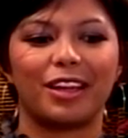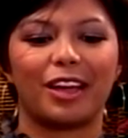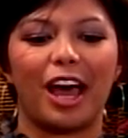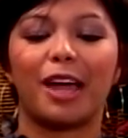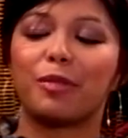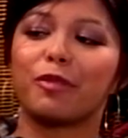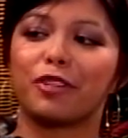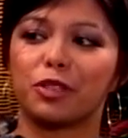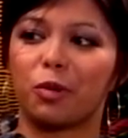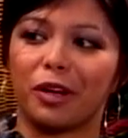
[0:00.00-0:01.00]
I'm the
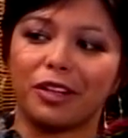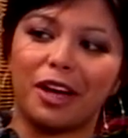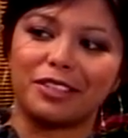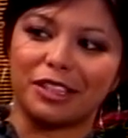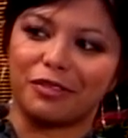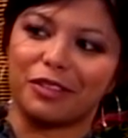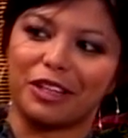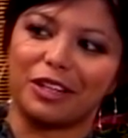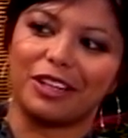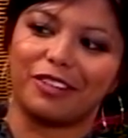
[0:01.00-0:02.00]
first point of contact for
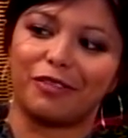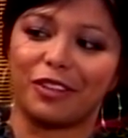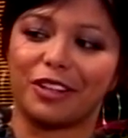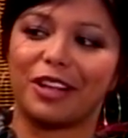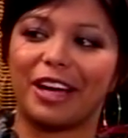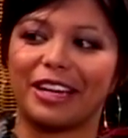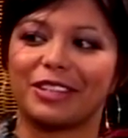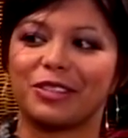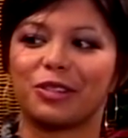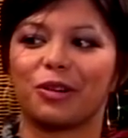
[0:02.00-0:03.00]
the
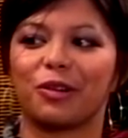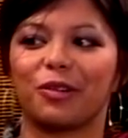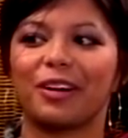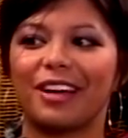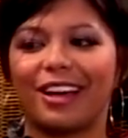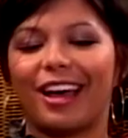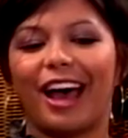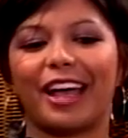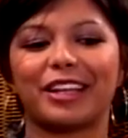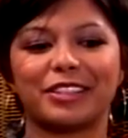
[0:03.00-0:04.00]
client. So
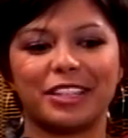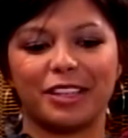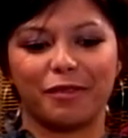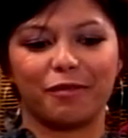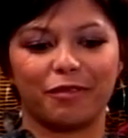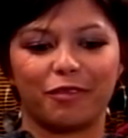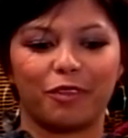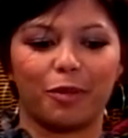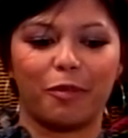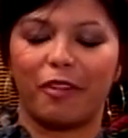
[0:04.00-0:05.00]
I can see them
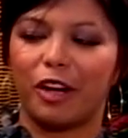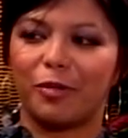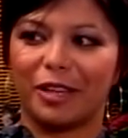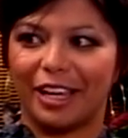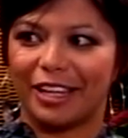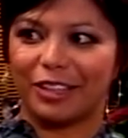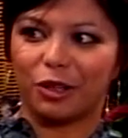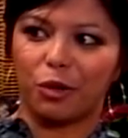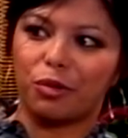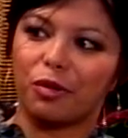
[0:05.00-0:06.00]
from the very beginning
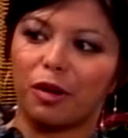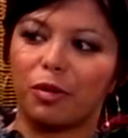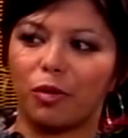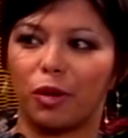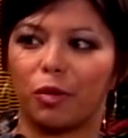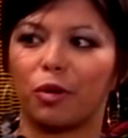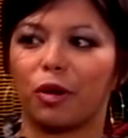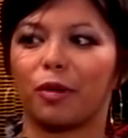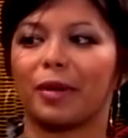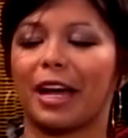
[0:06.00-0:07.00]
go through our pro bono
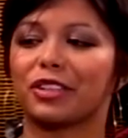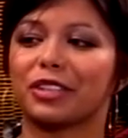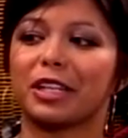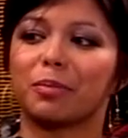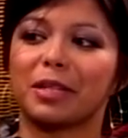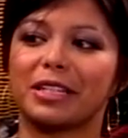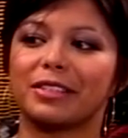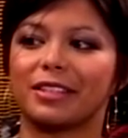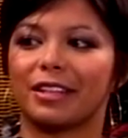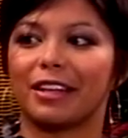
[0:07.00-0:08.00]
program and actually get
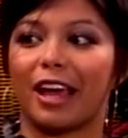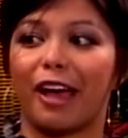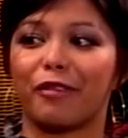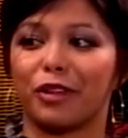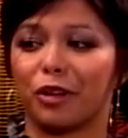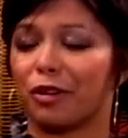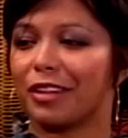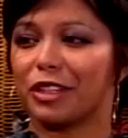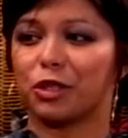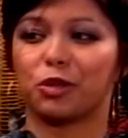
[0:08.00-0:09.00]
placed and have their
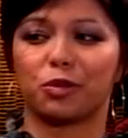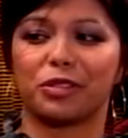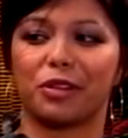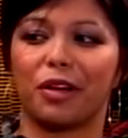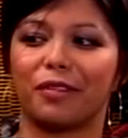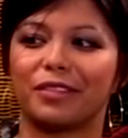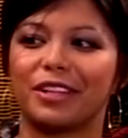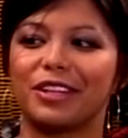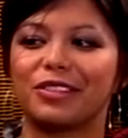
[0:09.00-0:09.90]
issues resolved.